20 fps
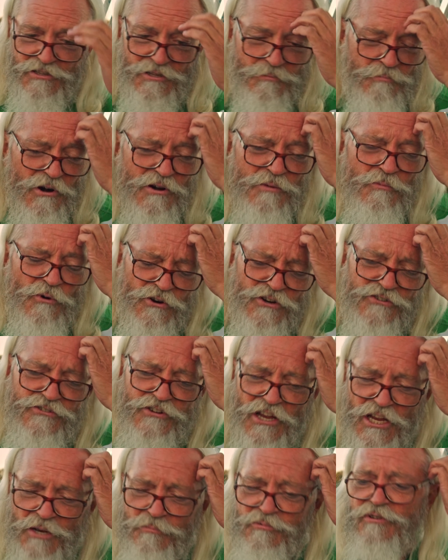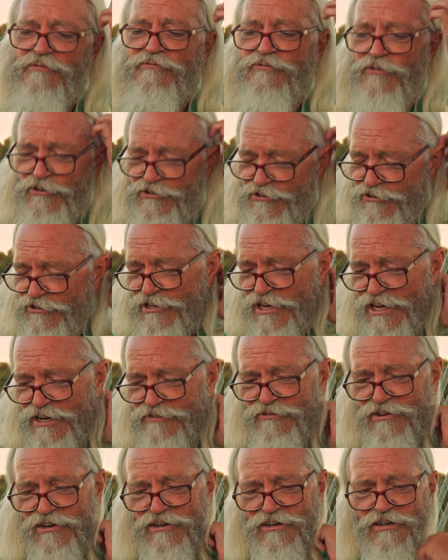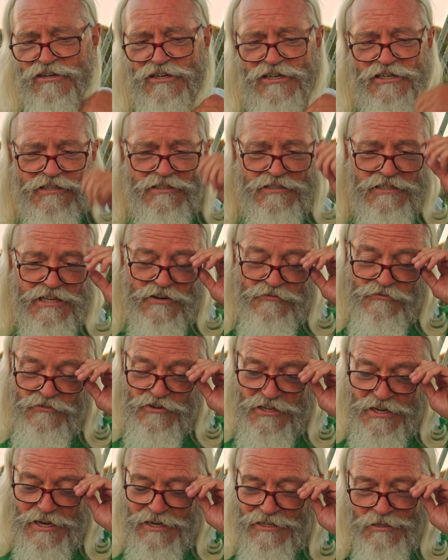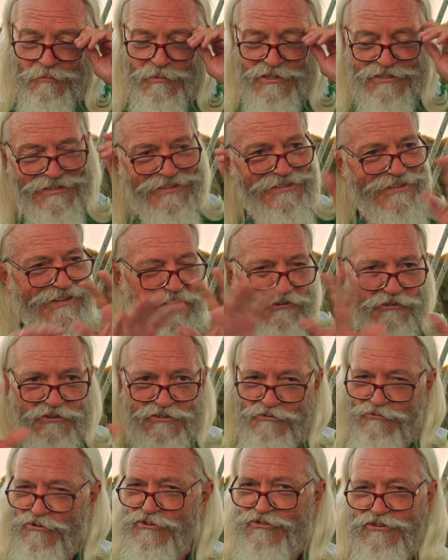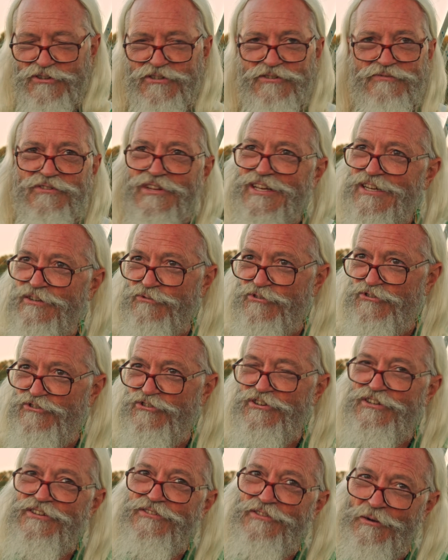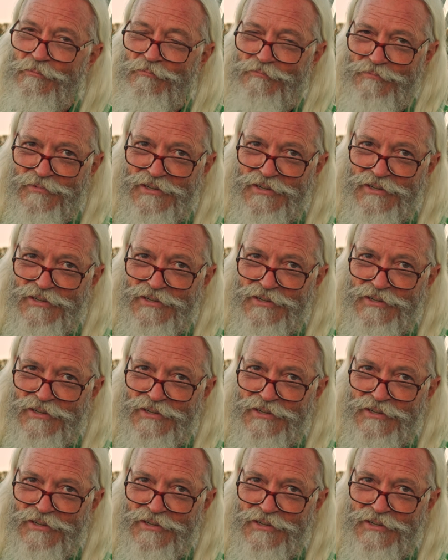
the Berry Morehead tapes virtually have uh, every element and characteristic of language in them.